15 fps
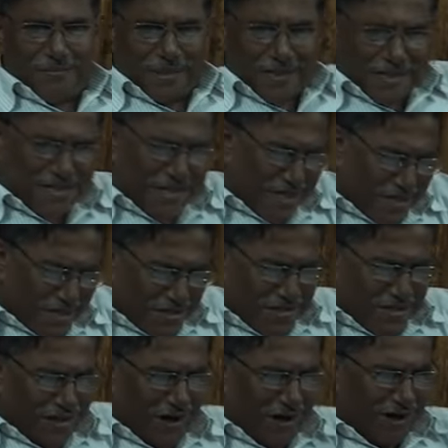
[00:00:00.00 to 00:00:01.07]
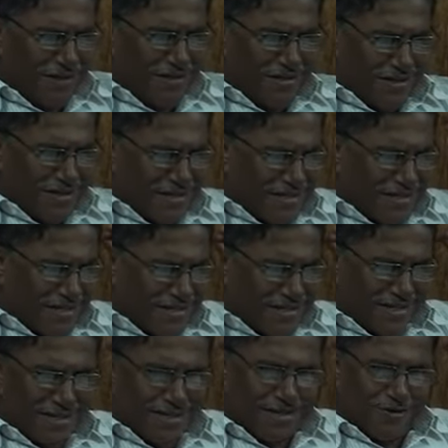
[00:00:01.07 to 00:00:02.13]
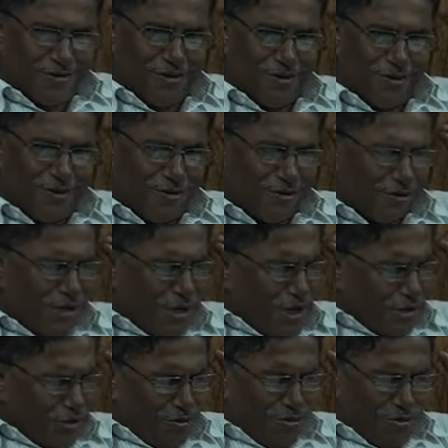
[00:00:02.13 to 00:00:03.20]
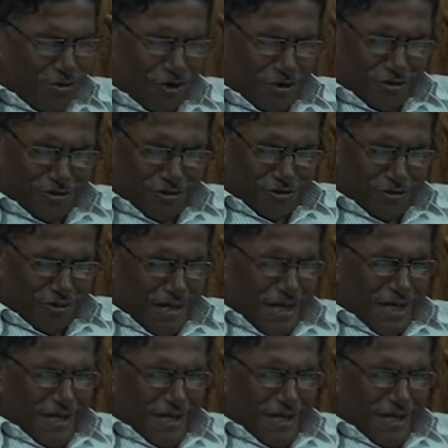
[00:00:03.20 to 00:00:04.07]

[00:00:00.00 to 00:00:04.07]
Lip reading: Basic, the theology is you talk to